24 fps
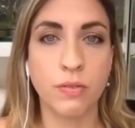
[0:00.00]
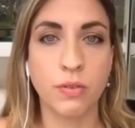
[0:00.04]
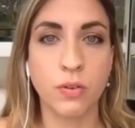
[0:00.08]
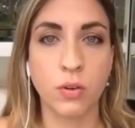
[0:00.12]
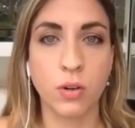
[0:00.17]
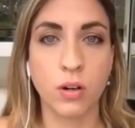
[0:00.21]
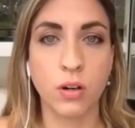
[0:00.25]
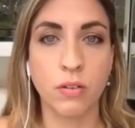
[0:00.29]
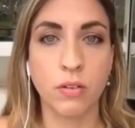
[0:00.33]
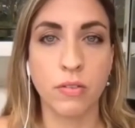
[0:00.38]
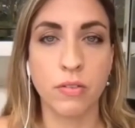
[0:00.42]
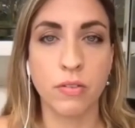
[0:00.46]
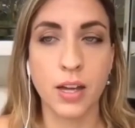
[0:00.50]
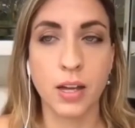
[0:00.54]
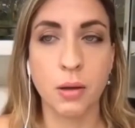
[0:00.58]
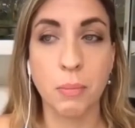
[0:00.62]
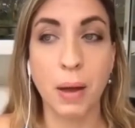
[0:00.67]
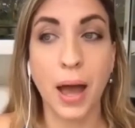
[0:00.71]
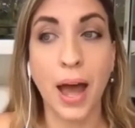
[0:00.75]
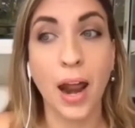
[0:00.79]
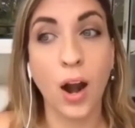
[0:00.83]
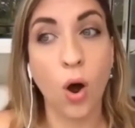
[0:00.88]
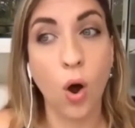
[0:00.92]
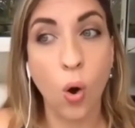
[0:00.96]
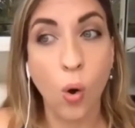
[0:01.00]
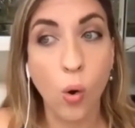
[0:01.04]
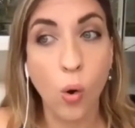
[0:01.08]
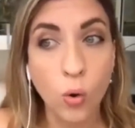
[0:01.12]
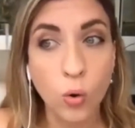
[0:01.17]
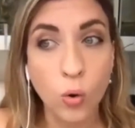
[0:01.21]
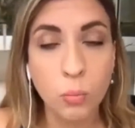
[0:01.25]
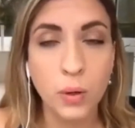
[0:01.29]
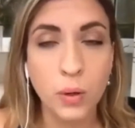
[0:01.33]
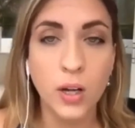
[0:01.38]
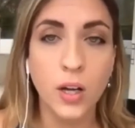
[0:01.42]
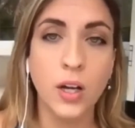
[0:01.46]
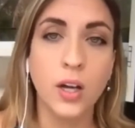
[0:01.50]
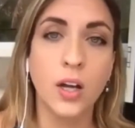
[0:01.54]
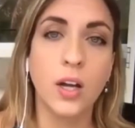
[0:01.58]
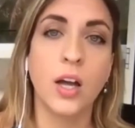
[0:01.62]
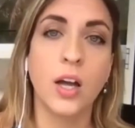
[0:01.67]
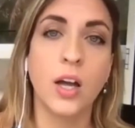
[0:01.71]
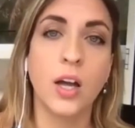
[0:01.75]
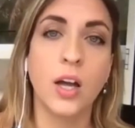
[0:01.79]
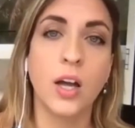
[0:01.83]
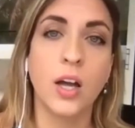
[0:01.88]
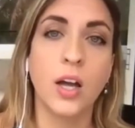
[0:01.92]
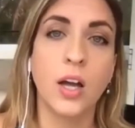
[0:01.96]
for them at home
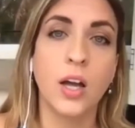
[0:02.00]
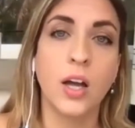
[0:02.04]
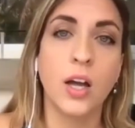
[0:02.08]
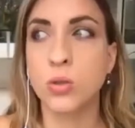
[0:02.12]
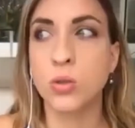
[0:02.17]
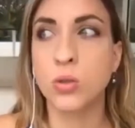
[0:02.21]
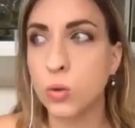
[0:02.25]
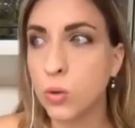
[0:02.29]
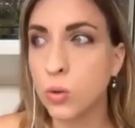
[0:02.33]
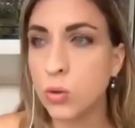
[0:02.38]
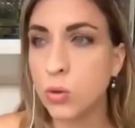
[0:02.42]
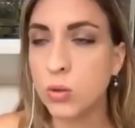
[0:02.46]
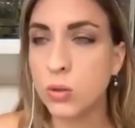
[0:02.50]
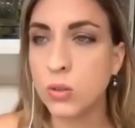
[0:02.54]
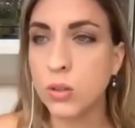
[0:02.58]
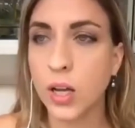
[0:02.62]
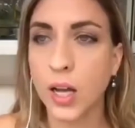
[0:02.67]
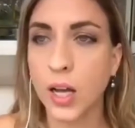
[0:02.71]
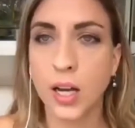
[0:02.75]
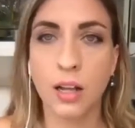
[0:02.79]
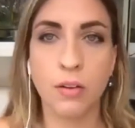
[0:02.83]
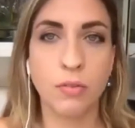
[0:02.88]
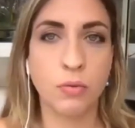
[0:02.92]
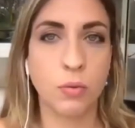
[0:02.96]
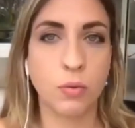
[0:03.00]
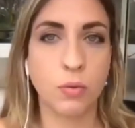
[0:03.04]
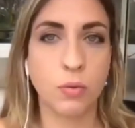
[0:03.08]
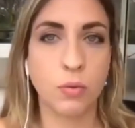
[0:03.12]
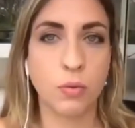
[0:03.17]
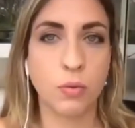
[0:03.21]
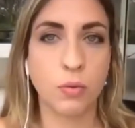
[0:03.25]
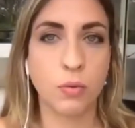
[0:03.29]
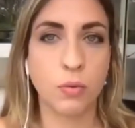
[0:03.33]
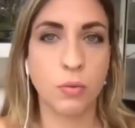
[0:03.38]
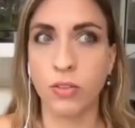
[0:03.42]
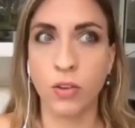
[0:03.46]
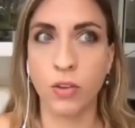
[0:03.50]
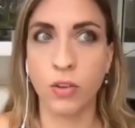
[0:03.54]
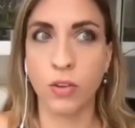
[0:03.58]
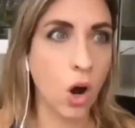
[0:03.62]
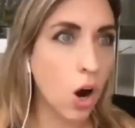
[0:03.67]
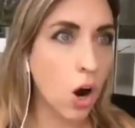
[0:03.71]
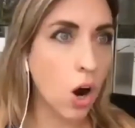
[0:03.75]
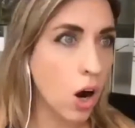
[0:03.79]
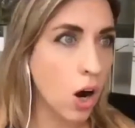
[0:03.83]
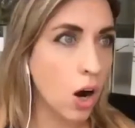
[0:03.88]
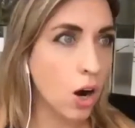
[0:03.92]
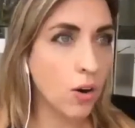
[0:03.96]
and at school and if we're like in the
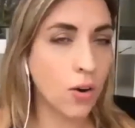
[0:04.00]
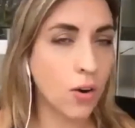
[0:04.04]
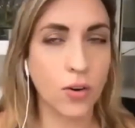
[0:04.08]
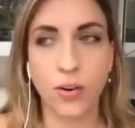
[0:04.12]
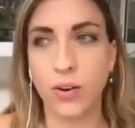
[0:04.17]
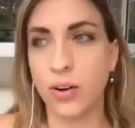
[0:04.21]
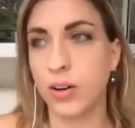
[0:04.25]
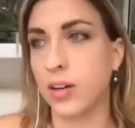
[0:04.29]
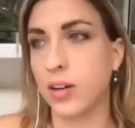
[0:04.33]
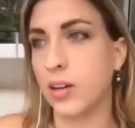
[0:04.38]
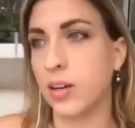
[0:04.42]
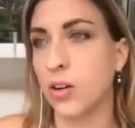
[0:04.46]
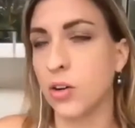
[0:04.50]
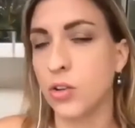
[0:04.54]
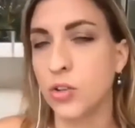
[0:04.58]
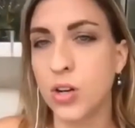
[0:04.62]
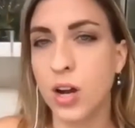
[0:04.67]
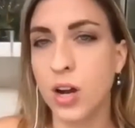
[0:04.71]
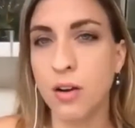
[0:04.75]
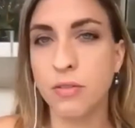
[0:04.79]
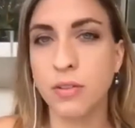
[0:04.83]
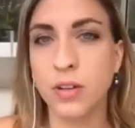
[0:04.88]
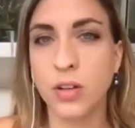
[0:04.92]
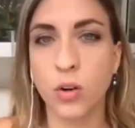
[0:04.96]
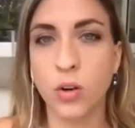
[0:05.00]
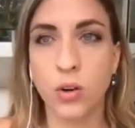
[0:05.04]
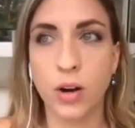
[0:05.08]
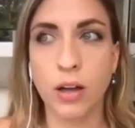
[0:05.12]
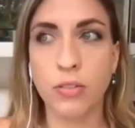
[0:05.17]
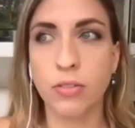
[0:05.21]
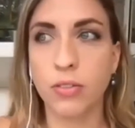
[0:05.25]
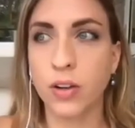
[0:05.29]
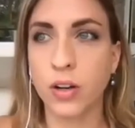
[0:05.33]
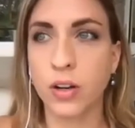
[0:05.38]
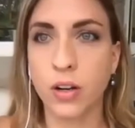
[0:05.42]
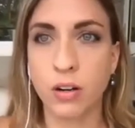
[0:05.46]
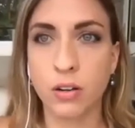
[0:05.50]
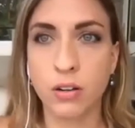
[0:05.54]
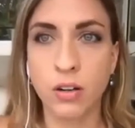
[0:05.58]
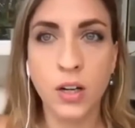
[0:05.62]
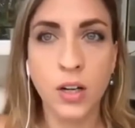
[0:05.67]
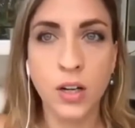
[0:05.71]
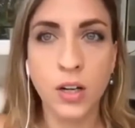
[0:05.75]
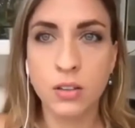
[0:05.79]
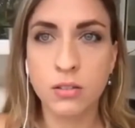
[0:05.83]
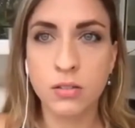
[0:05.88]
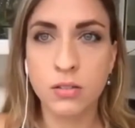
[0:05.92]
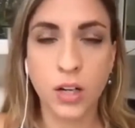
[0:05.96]
car or you know traveling or at their
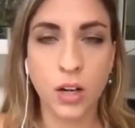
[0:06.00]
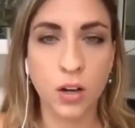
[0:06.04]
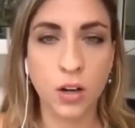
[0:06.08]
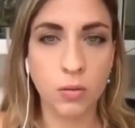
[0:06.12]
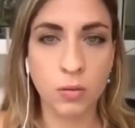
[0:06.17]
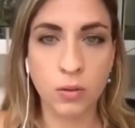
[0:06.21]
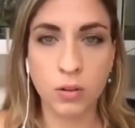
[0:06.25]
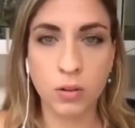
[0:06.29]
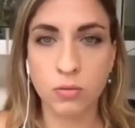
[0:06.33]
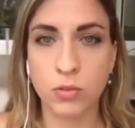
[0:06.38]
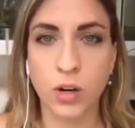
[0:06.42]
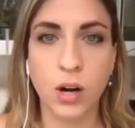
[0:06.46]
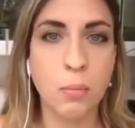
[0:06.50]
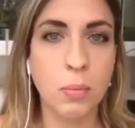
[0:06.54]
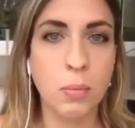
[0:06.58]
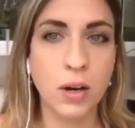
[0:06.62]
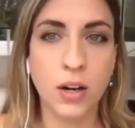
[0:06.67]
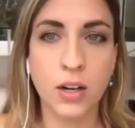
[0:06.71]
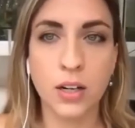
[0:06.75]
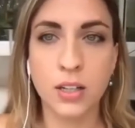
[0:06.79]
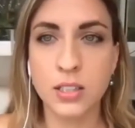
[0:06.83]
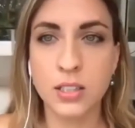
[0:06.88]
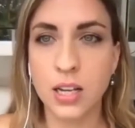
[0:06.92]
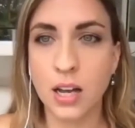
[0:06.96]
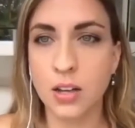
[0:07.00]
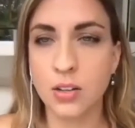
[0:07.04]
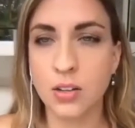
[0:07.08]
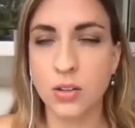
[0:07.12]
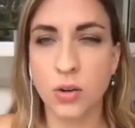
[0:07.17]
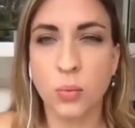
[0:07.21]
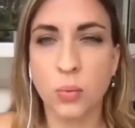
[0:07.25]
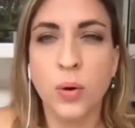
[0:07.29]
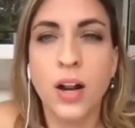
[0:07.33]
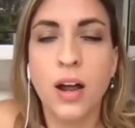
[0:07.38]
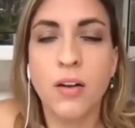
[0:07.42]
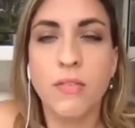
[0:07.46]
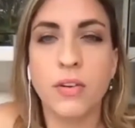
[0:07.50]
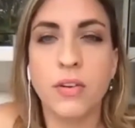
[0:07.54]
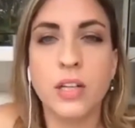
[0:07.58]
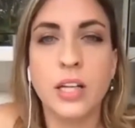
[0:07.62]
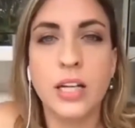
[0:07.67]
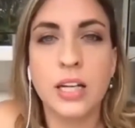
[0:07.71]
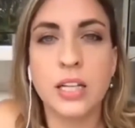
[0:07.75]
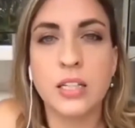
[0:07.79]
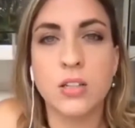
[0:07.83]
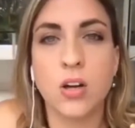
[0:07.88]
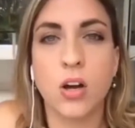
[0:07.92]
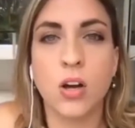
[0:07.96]
you know grandparents house or whatever
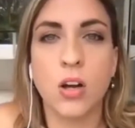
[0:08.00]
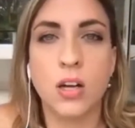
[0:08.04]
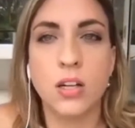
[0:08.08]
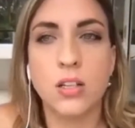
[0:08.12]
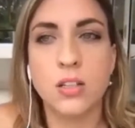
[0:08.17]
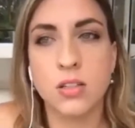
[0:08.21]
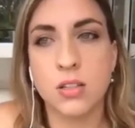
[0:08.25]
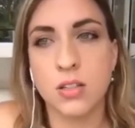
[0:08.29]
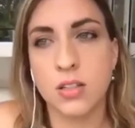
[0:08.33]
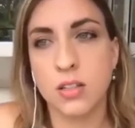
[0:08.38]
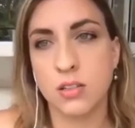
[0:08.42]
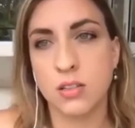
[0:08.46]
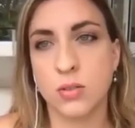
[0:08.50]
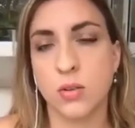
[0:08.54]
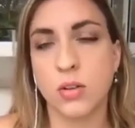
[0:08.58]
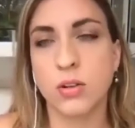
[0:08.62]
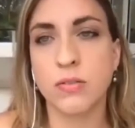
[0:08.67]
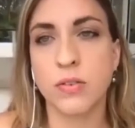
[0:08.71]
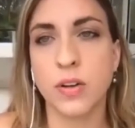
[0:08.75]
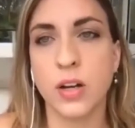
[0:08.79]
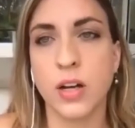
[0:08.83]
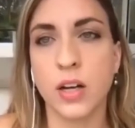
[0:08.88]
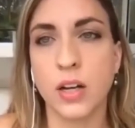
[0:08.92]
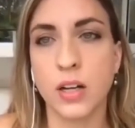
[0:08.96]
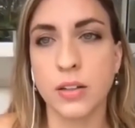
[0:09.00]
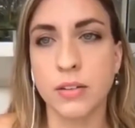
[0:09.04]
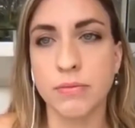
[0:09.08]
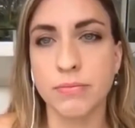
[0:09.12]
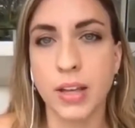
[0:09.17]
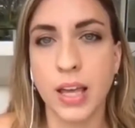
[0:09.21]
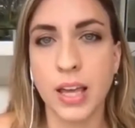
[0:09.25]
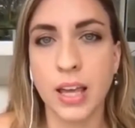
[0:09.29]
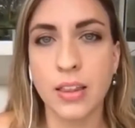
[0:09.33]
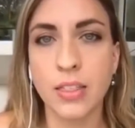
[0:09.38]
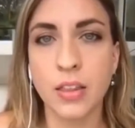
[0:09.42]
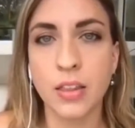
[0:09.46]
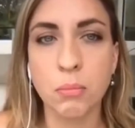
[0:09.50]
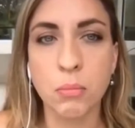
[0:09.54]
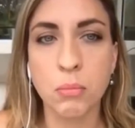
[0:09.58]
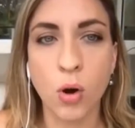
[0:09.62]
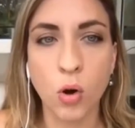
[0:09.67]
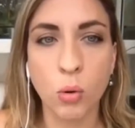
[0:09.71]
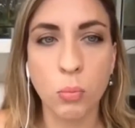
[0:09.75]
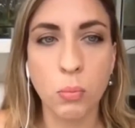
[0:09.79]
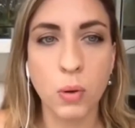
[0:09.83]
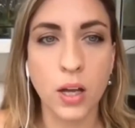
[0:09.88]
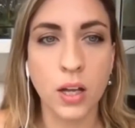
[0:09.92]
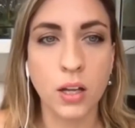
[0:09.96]
like it's it's sort of a in the
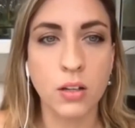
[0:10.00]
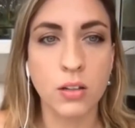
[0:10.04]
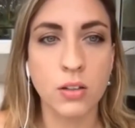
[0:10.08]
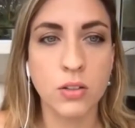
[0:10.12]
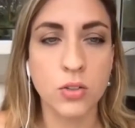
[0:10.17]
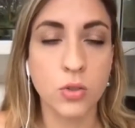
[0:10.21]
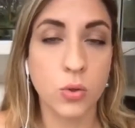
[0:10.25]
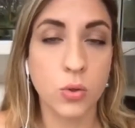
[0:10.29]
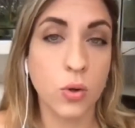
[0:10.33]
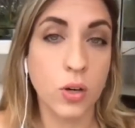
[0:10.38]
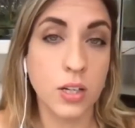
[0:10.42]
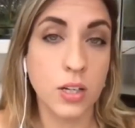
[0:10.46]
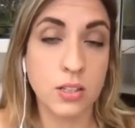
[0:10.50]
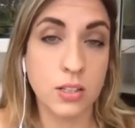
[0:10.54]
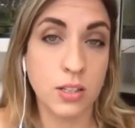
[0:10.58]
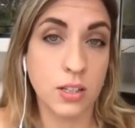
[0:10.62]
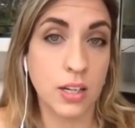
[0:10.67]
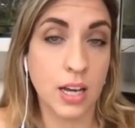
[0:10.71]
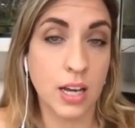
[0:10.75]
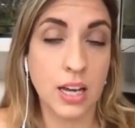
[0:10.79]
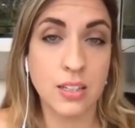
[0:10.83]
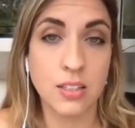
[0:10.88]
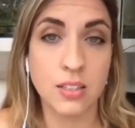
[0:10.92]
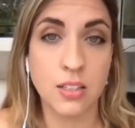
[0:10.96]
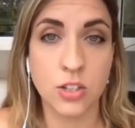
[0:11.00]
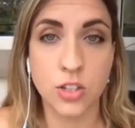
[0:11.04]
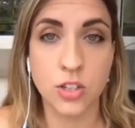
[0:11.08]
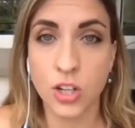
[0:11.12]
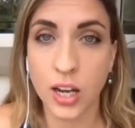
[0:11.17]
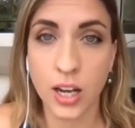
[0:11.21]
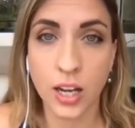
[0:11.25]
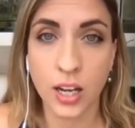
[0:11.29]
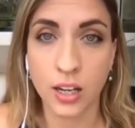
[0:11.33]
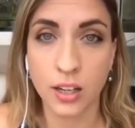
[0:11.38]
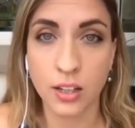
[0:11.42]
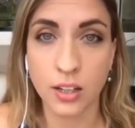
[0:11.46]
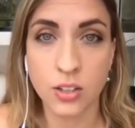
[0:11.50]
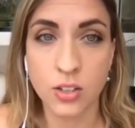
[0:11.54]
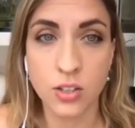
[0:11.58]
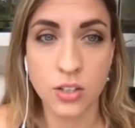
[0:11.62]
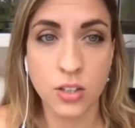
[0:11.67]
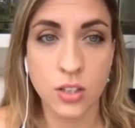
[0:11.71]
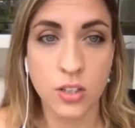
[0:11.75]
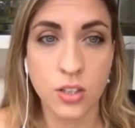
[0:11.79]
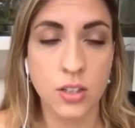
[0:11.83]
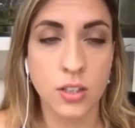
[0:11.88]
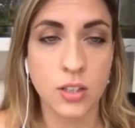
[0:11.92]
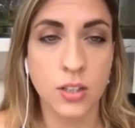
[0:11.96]
moment choice and it has to change
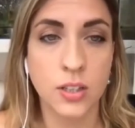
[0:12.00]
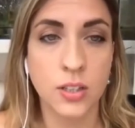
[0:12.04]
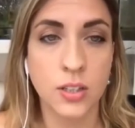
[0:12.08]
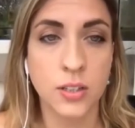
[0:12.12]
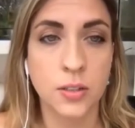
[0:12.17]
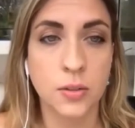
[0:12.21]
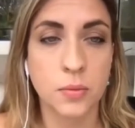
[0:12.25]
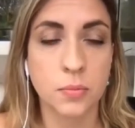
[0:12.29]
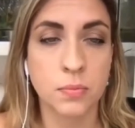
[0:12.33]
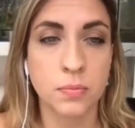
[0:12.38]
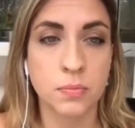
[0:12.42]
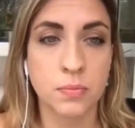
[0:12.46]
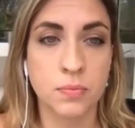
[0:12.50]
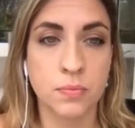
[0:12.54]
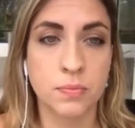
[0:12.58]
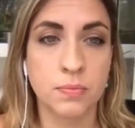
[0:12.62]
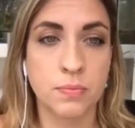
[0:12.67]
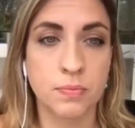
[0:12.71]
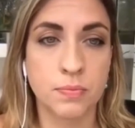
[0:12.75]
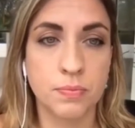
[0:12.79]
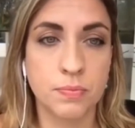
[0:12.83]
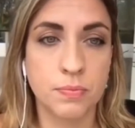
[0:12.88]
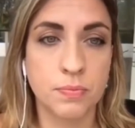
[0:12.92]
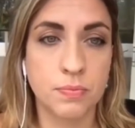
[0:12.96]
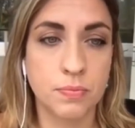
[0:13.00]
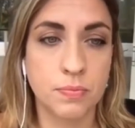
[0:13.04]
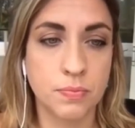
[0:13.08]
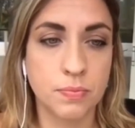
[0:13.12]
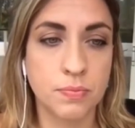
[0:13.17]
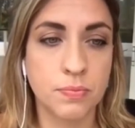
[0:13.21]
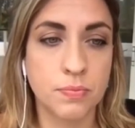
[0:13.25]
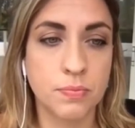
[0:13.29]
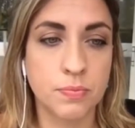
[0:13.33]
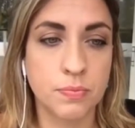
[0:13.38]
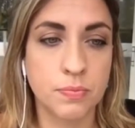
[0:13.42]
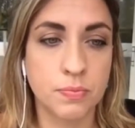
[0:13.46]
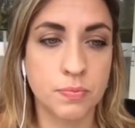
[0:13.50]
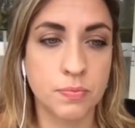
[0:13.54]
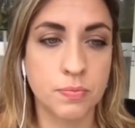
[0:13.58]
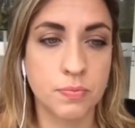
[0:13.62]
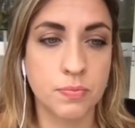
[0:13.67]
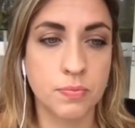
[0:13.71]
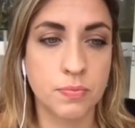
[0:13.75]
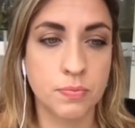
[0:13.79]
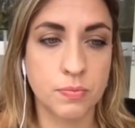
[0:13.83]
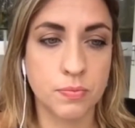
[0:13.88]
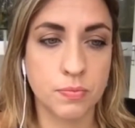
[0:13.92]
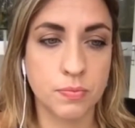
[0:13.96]
Oh, I love that. It's like about eh, we don't
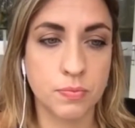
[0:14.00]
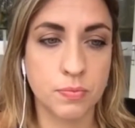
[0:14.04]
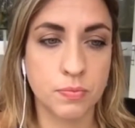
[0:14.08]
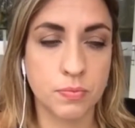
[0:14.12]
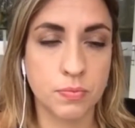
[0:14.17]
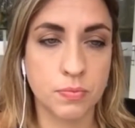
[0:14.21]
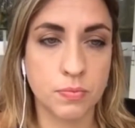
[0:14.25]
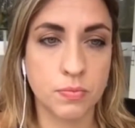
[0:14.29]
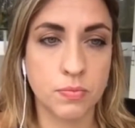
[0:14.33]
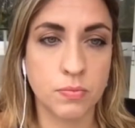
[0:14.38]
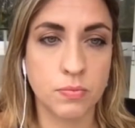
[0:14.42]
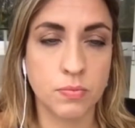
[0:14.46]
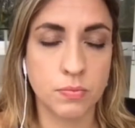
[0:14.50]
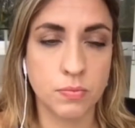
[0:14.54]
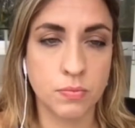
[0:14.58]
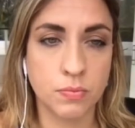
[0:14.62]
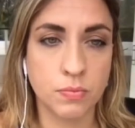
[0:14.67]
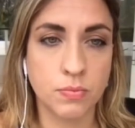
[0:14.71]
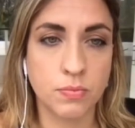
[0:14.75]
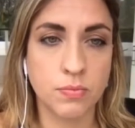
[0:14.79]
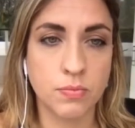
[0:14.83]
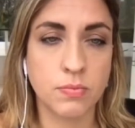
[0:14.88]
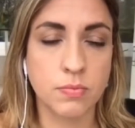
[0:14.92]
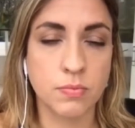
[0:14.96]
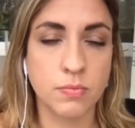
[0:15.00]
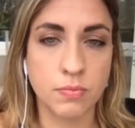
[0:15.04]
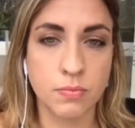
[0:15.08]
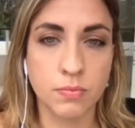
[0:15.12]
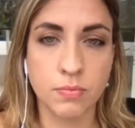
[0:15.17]
have to be consistent as a parent.